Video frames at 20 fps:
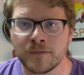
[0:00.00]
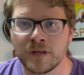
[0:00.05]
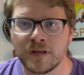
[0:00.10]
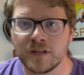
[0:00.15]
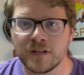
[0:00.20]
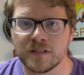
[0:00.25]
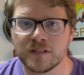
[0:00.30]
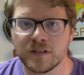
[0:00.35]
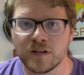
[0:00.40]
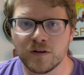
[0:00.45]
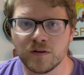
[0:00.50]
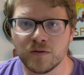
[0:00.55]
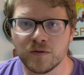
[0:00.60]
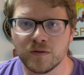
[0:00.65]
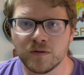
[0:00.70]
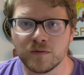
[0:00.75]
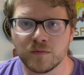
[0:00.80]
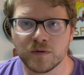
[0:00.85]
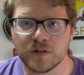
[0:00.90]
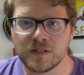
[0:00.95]

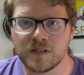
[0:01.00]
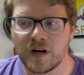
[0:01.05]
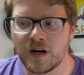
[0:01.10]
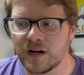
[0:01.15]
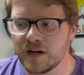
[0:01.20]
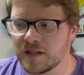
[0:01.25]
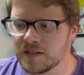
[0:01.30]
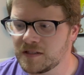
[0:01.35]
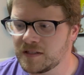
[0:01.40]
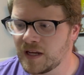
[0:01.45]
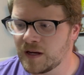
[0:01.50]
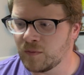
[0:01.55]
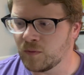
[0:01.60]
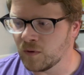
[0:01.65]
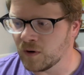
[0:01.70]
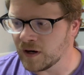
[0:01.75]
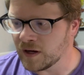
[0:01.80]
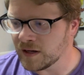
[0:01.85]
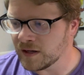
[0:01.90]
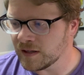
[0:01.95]
So we're starting at step
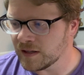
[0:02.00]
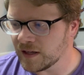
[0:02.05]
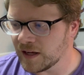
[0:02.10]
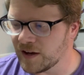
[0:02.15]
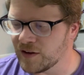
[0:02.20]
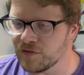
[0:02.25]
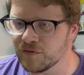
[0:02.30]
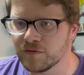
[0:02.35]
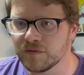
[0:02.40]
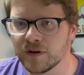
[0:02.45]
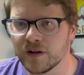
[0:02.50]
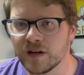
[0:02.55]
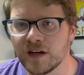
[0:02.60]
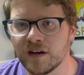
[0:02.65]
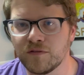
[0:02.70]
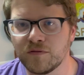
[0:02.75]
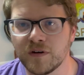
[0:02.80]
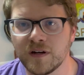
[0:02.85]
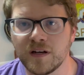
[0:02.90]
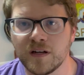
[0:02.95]
one.
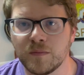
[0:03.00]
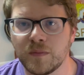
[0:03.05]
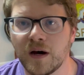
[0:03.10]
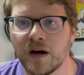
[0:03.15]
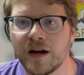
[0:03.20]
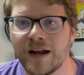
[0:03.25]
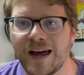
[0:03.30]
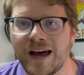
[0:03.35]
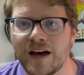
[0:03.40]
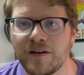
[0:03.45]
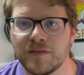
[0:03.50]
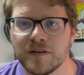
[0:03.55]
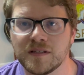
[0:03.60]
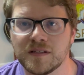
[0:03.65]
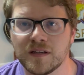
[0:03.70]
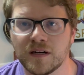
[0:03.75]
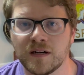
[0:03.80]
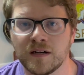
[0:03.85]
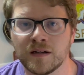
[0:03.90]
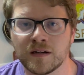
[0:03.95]
I've written about half a
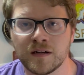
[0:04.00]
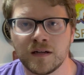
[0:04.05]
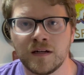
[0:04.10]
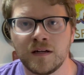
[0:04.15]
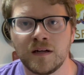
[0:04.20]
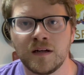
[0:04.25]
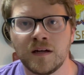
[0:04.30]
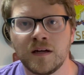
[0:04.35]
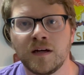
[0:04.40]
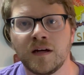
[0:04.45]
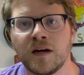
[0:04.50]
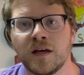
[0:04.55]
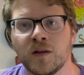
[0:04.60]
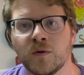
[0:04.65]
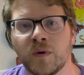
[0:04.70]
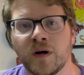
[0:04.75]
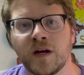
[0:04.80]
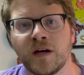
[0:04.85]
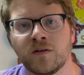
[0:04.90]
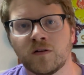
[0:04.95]
song. And the
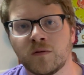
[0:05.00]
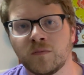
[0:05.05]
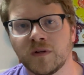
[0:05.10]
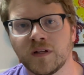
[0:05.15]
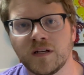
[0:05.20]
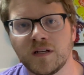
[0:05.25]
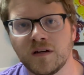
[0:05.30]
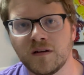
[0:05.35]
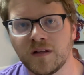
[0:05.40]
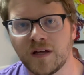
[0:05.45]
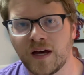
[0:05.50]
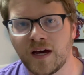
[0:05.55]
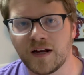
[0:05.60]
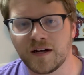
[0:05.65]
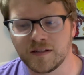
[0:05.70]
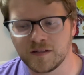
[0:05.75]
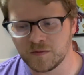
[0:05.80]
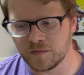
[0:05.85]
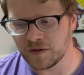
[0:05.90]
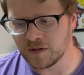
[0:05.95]
way I normally do that,
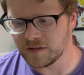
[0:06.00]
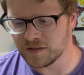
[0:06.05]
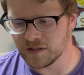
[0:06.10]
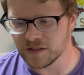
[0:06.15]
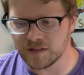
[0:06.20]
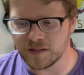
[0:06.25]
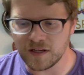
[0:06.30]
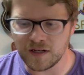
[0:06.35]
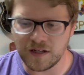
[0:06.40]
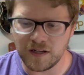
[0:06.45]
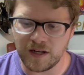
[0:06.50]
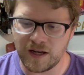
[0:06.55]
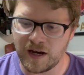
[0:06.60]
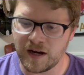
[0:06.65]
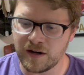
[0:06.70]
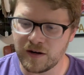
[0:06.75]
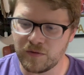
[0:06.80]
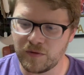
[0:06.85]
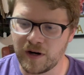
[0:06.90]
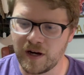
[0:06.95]
as opposed to sitting down
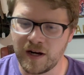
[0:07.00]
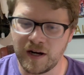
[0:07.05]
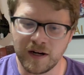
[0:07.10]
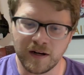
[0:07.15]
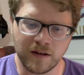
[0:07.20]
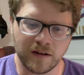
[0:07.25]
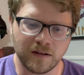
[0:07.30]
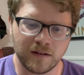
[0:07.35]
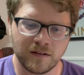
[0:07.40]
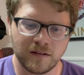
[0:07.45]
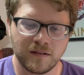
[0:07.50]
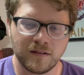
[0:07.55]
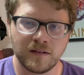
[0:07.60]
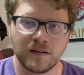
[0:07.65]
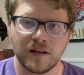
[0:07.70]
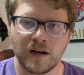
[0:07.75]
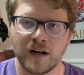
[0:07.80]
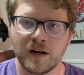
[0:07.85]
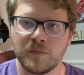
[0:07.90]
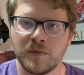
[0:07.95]
and writing
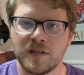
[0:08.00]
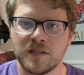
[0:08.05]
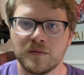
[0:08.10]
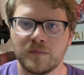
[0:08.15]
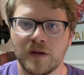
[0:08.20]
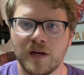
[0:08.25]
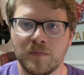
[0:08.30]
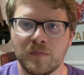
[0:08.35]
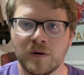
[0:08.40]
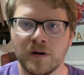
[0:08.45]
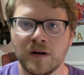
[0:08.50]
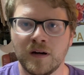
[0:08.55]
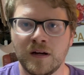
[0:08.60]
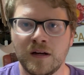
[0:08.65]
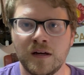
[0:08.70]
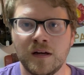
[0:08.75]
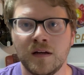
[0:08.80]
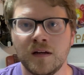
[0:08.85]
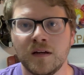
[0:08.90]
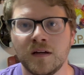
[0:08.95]
on a piece of paper,
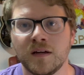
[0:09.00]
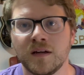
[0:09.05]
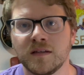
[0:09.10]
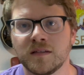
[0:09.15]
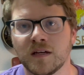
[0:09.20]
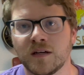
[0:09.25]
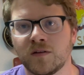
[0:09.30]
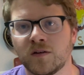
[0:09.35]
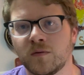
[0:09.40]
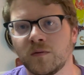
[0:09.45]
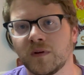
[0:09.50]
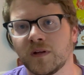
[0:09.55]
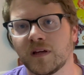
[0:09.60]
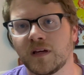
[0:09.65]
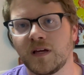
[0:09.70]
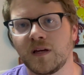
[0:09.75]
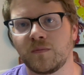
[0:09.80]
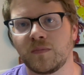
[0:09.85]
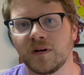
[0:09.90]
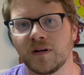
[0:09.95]
is I normally
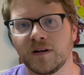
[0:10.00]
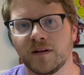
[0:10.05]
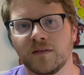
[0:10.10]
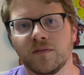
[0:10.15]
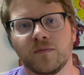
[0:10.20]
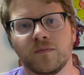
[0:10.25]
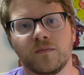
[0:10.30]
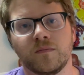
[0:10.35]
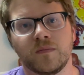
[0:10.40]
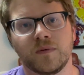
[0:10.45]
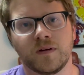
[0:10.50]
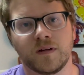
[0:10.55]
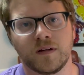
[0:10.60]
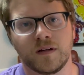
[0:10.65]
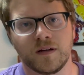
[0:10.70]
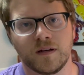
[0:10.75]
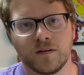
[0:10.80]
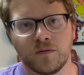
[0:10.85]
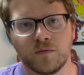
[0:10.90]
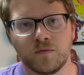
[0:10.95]
keep a
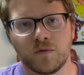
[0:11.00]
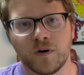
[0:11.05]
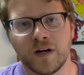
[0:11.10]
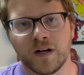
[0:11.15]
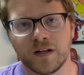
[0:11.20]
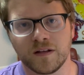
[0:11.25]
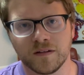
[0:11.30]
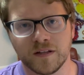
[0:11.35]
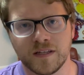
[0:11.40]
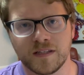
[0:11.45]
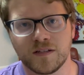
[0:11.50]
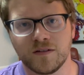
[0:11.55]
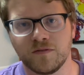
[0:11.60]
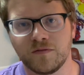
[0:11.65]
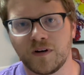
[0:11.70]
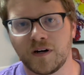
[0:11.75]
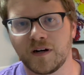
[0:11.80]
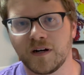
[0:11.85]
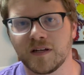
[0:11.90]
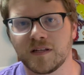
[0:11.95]
running list of
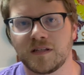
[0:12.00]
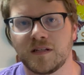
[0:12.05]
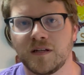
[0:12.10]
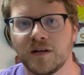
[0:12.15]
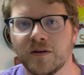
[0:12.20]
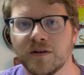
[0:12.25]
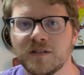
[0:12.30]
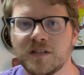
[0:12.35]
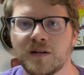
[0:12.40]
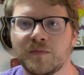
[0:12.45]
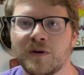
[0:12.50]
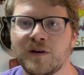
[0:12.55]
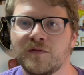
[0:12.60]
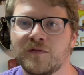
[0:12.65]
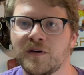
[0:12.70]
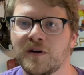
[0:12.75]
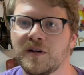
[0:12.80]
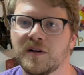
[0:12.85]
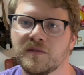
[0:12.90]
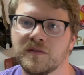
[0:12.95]
various notes on my
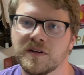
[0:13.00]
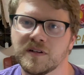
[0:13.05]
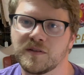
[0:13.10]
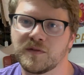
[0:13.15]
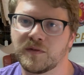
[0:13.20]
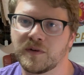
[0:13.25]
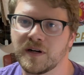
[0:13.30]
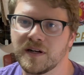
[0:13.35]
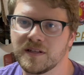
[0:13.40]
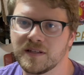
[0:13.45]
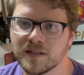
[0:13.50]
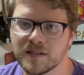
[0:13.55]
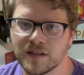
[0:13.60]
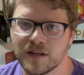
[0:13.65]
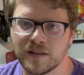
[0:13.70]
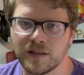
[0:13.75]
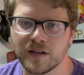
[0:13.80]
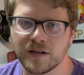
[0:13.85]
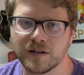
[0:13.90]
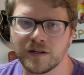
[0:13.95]
phone of just phrases I
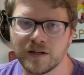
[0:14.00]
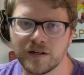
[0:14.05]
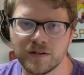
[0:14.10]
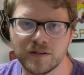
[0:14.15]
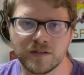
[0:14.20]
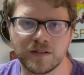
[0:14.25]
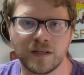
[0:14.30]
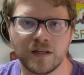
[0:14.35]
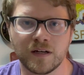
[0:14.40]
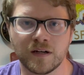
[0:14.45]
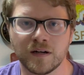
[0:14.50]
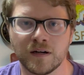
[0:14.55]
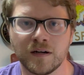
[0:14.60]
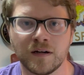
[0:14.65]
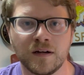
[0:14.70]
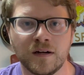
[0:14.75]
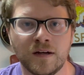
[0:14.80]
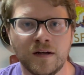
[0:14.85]
think are interesting